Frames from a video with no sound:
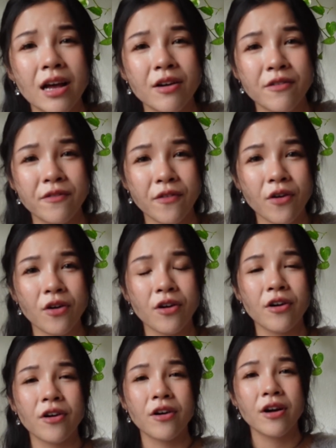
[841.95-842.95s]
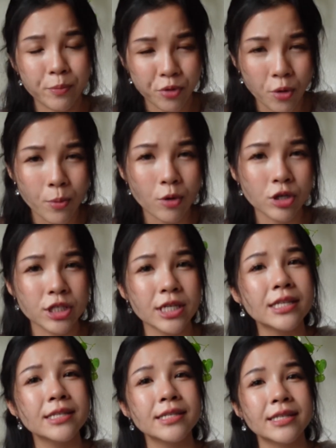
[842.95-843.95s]
for
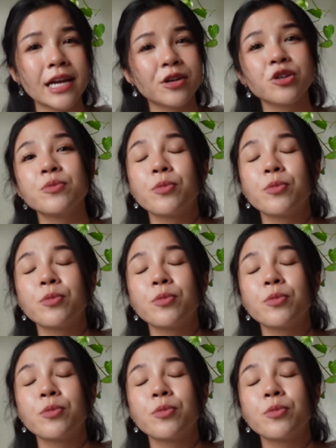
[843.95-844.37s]
promotions that could